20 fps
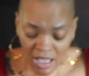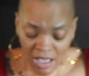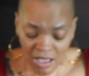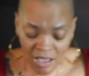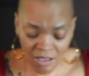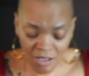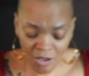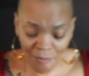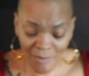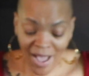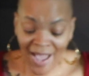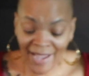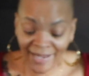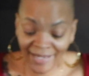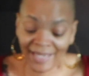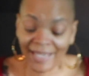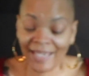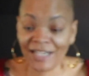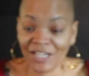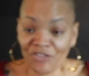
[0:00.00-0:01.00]
I
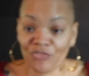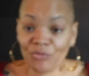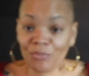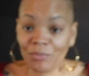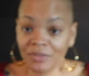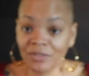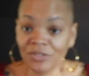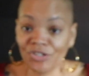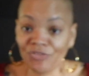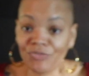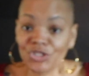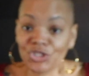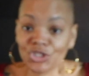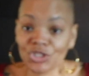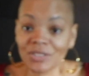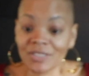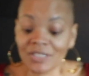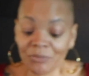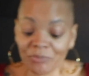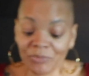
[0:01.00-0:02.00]
can't even believe this
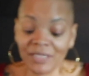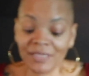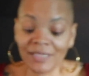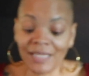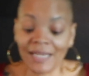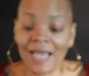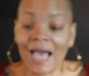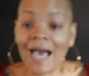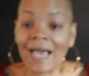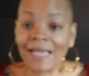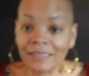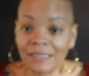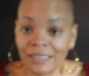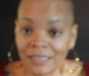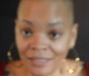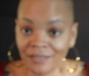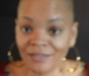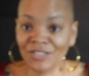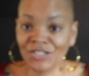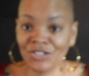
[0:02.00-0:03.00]
is something that I
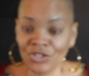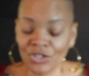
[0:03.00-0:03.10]
did,